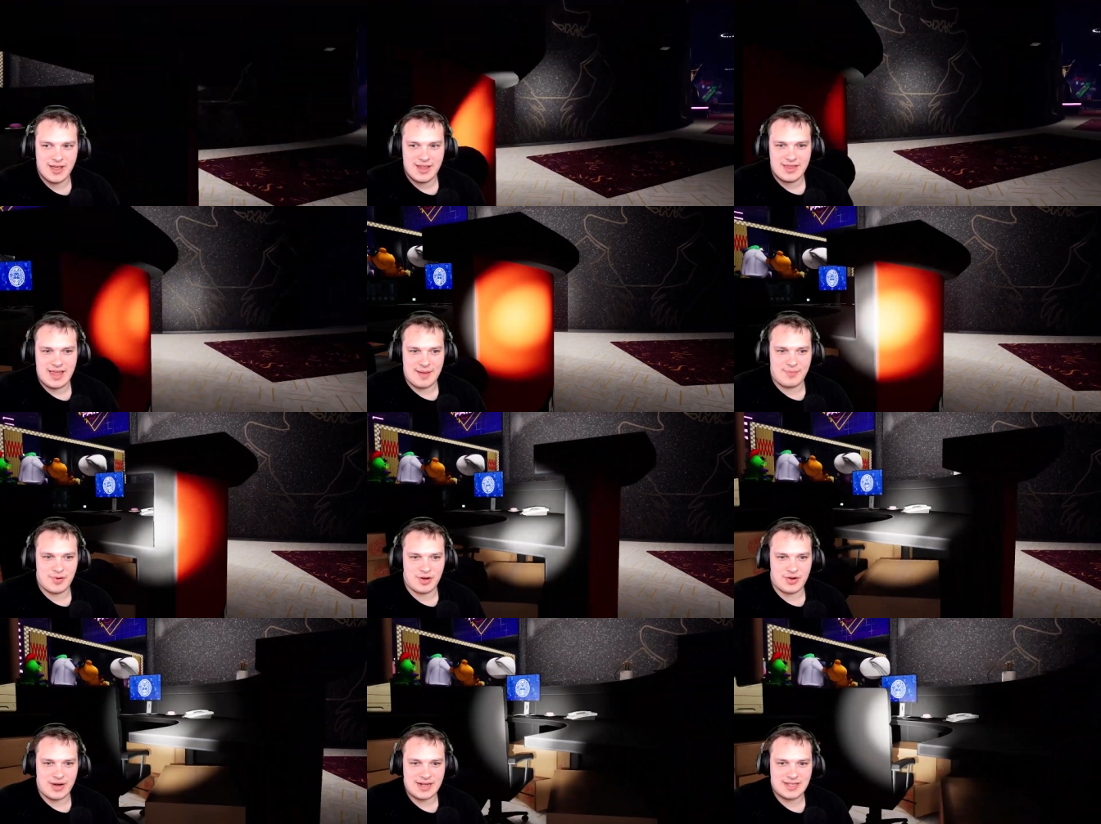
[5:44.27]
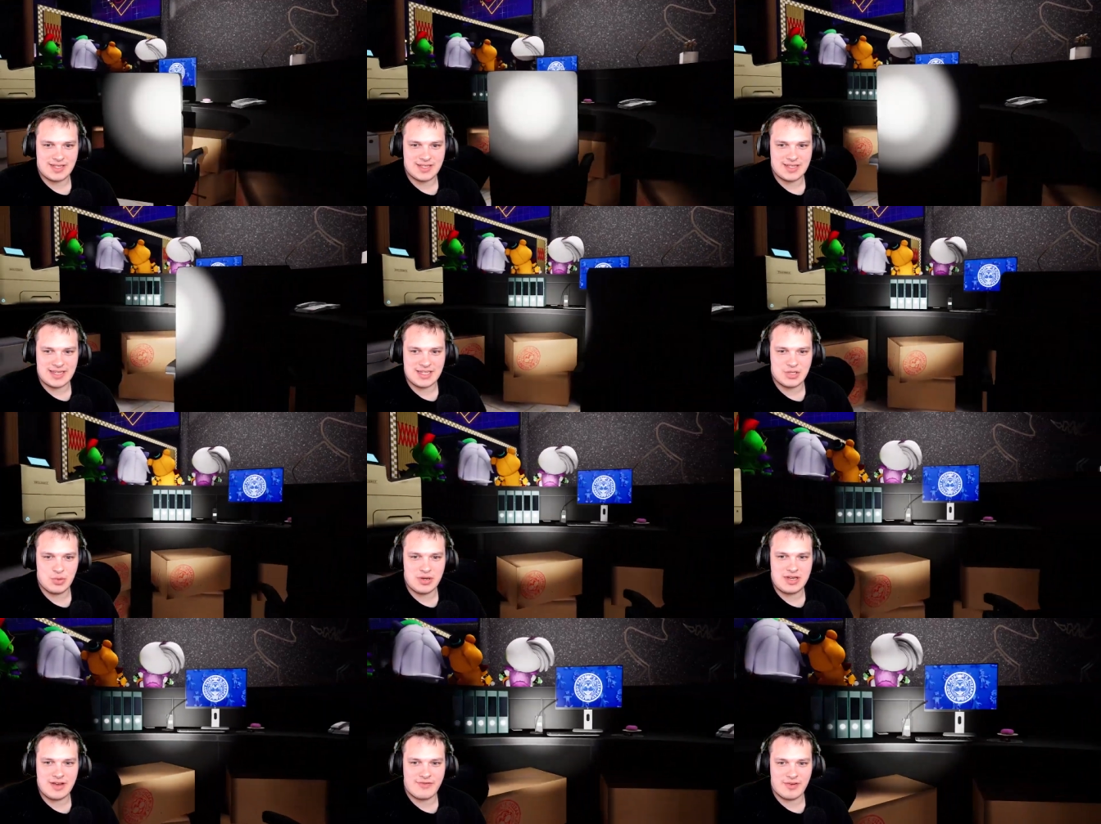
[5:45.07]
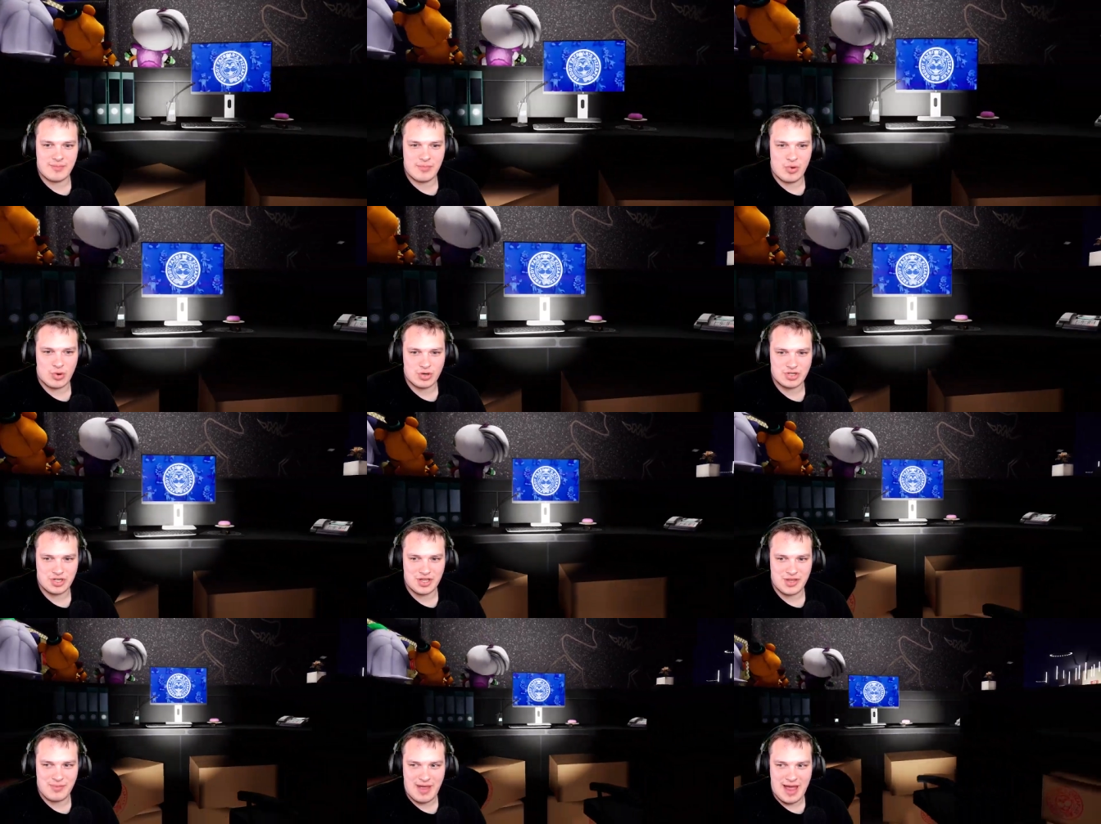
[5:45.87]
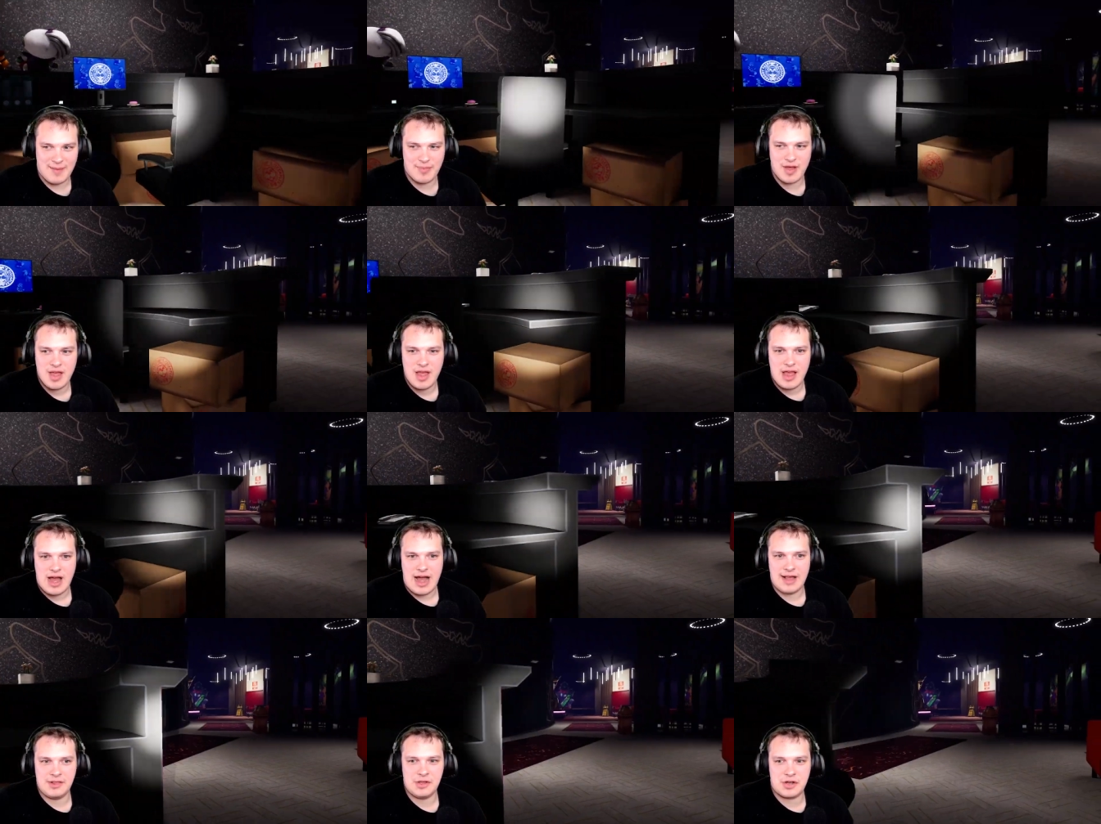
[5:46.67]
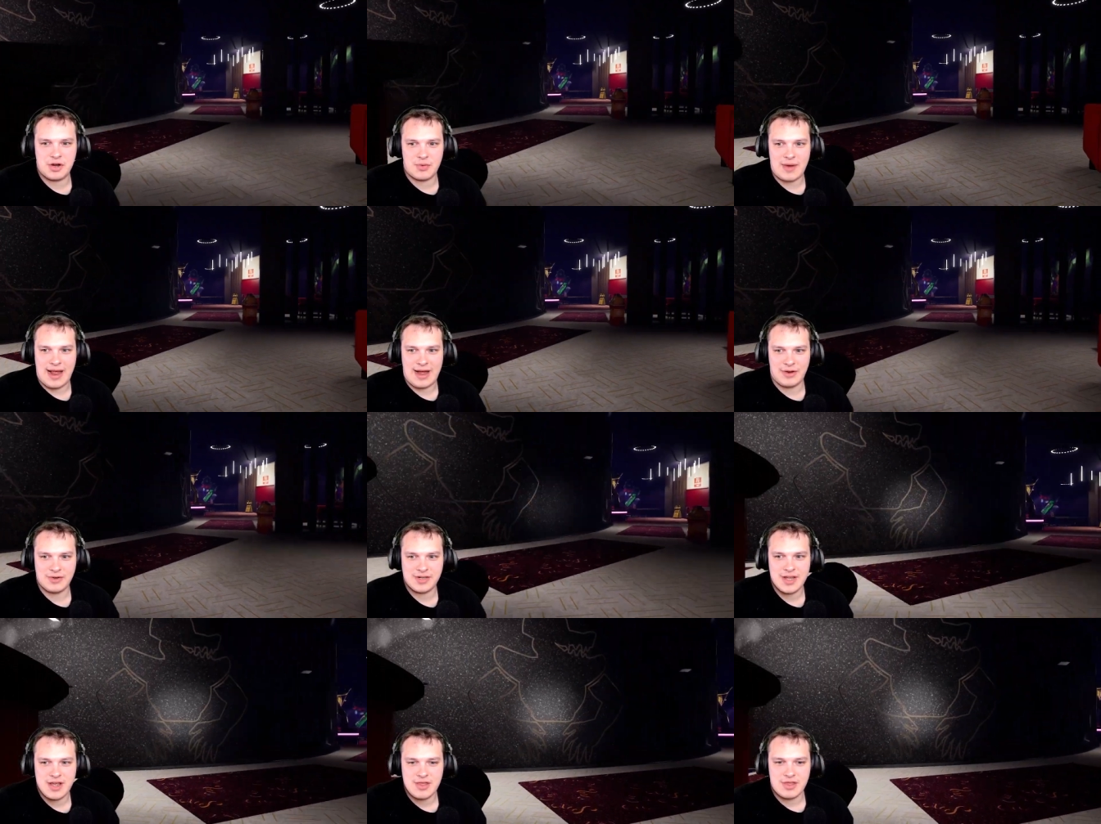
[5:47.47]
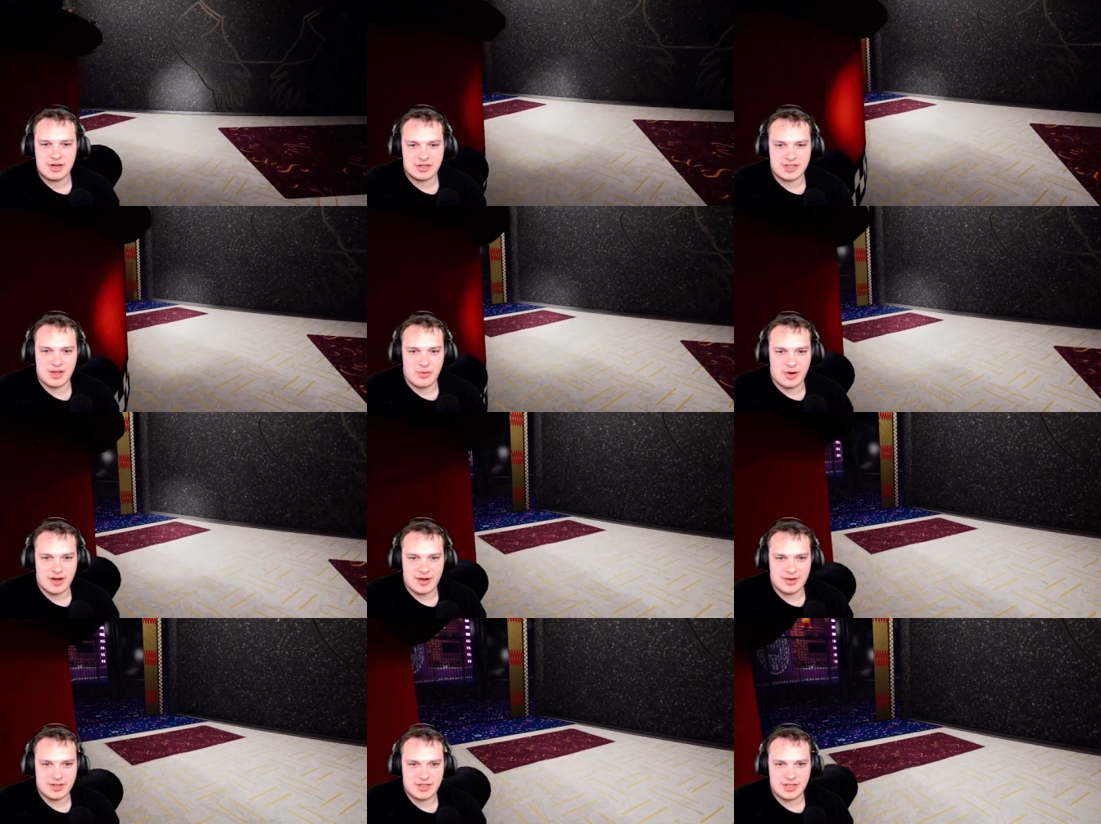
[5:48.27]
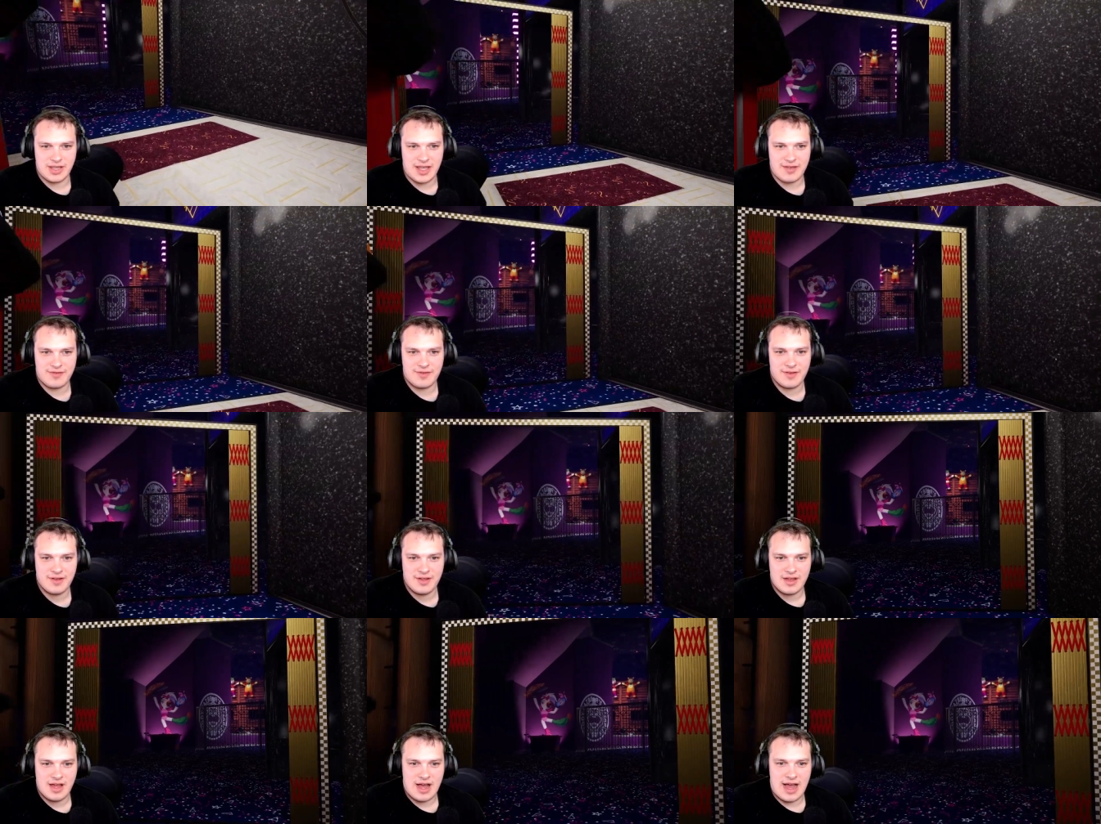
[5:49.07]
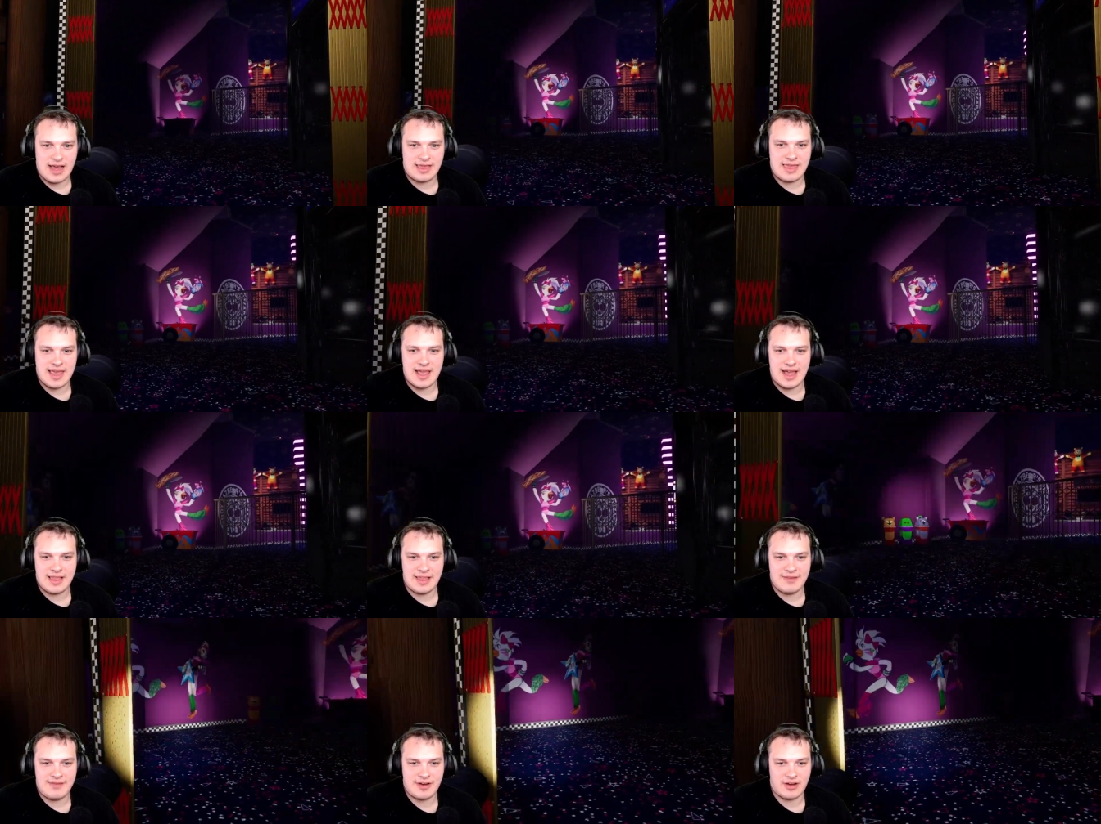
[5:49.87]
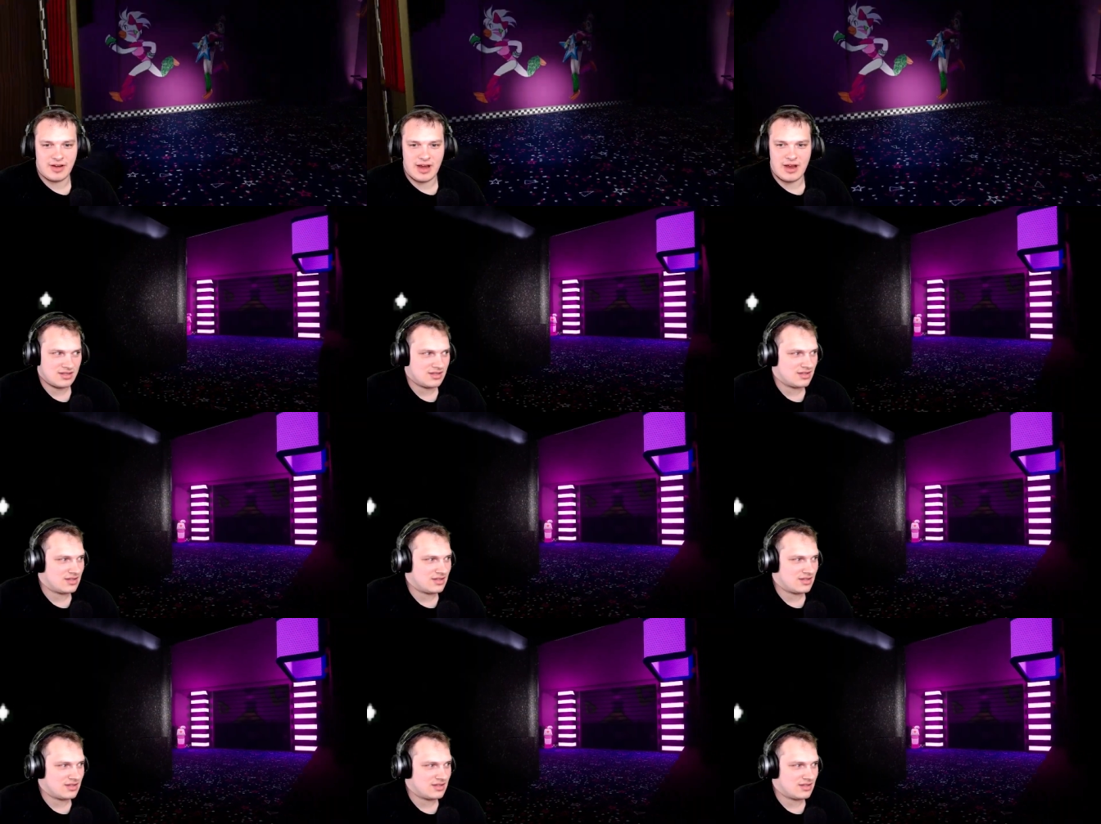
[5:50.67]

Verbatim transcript: that progresses into a different portion of the map. I look around. There's nowhere to leave. I think I live here now.